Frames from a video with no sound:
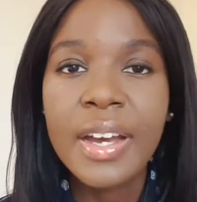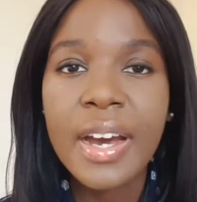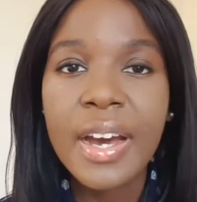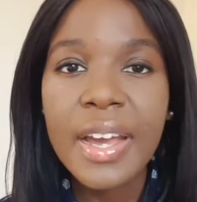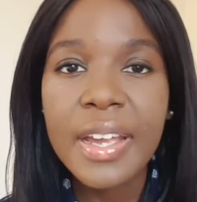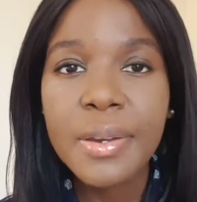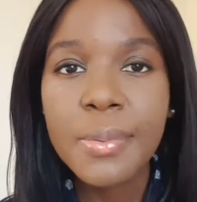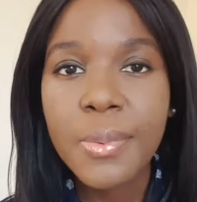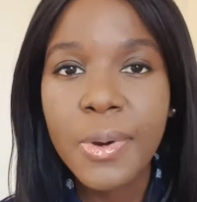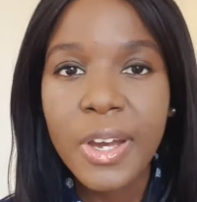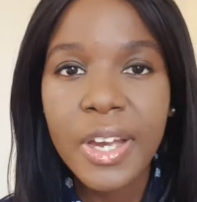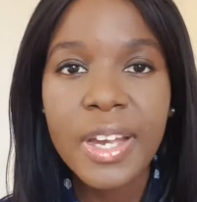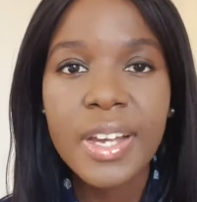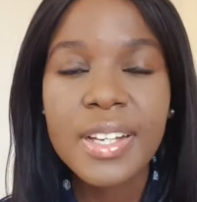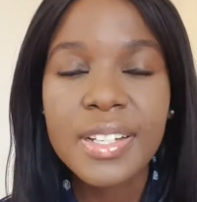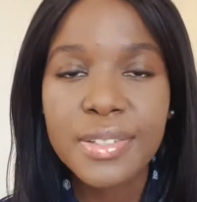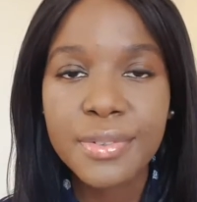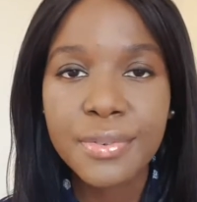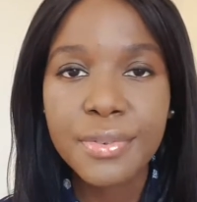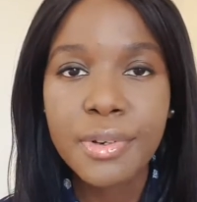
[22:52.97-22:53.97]
I
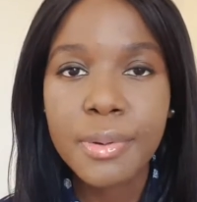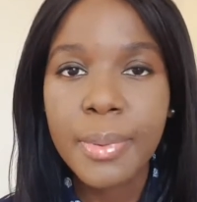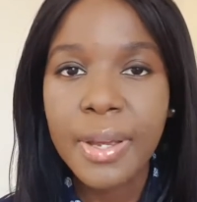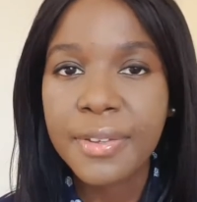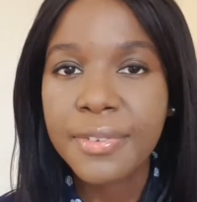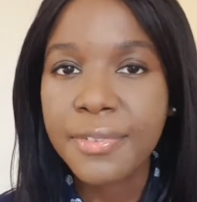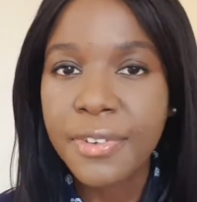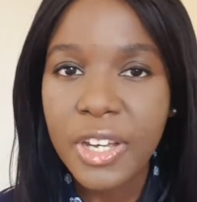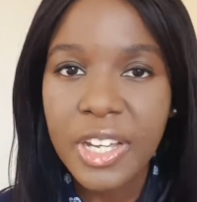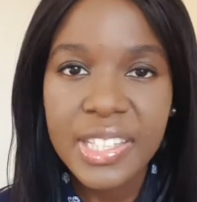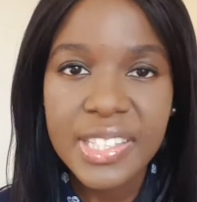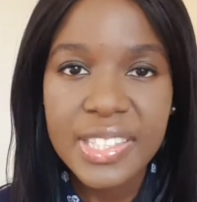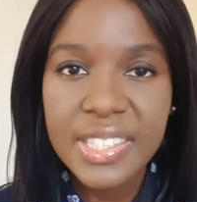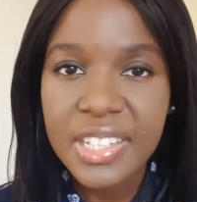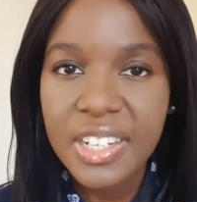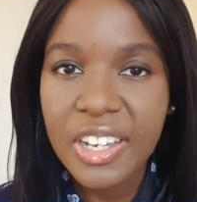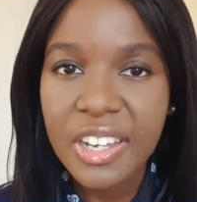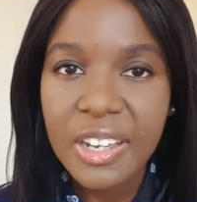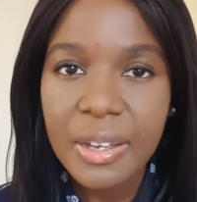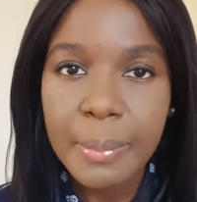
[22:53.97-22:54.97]
worked for my first
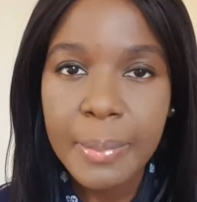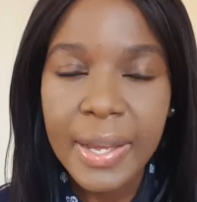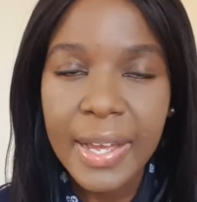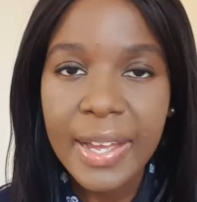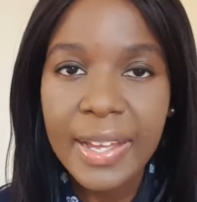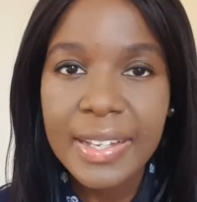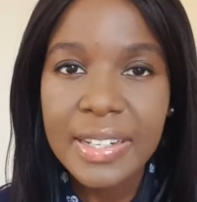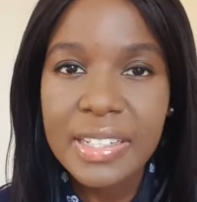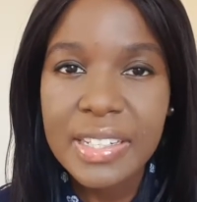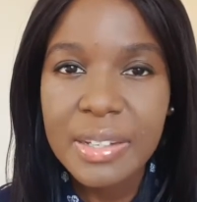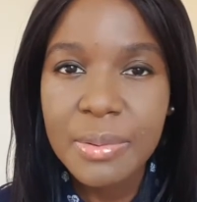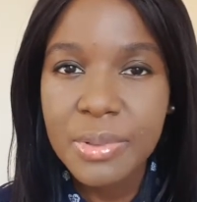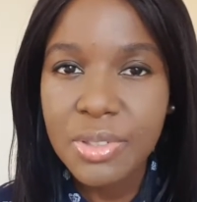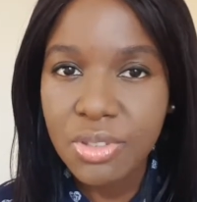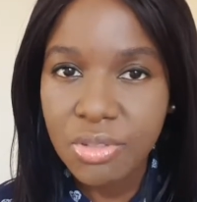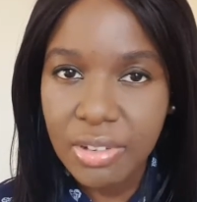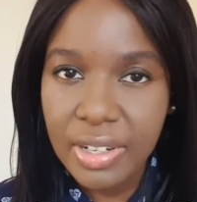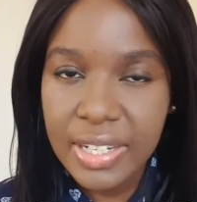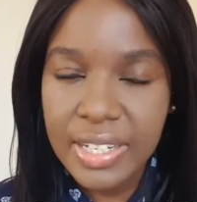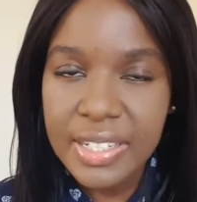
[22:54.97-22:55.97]
term and it
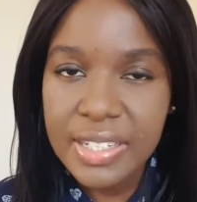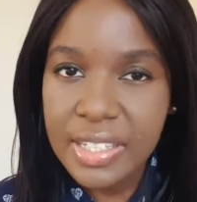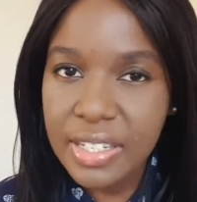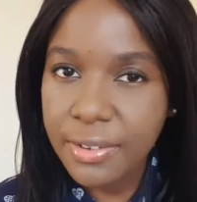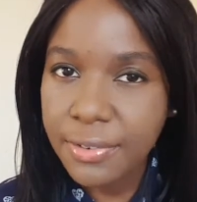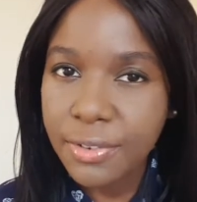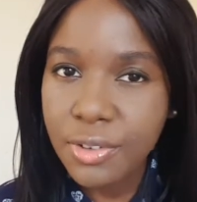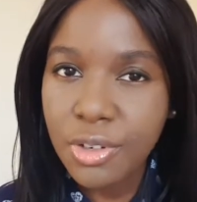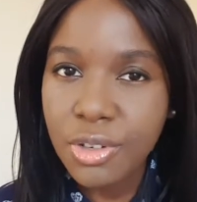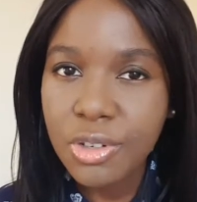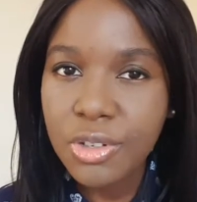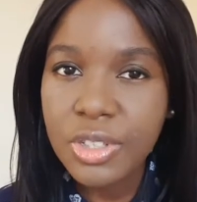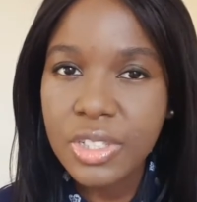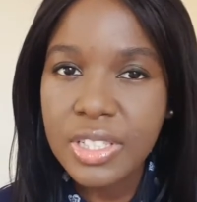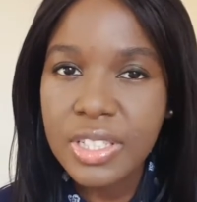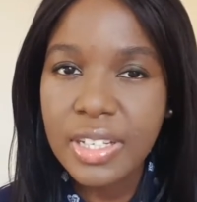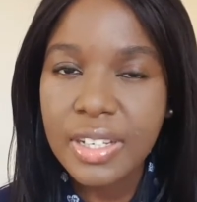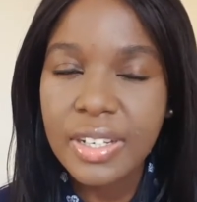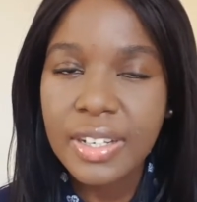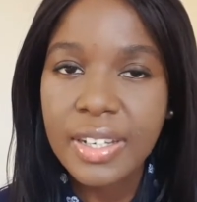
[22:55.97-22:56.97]
was really difficult
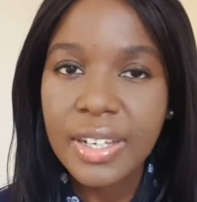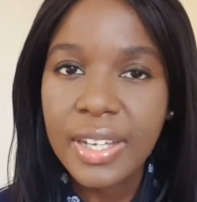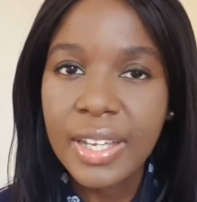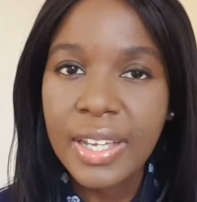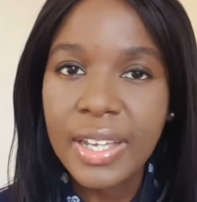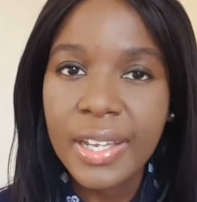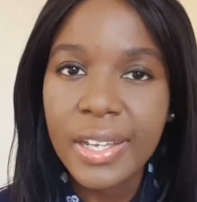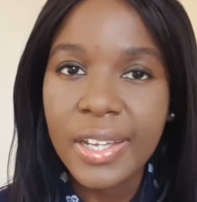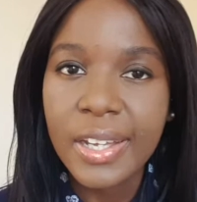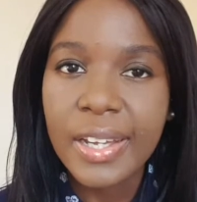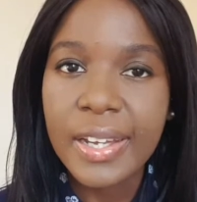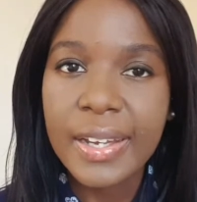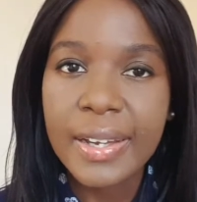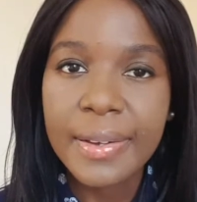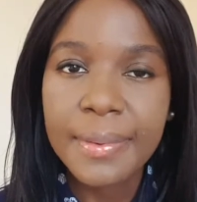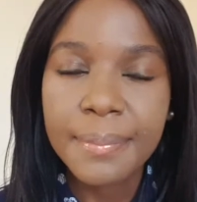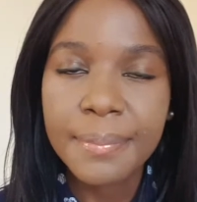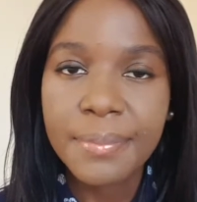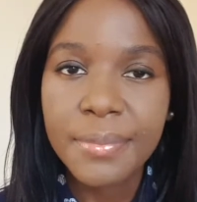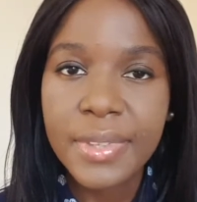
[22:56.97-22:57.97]
to
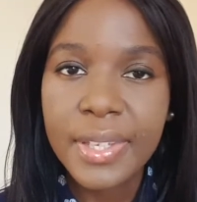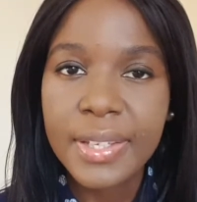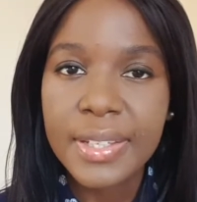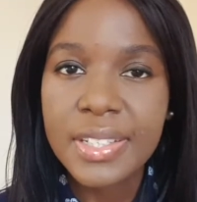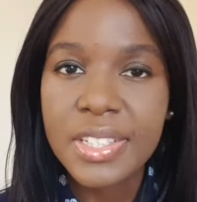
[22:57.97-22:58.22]
um,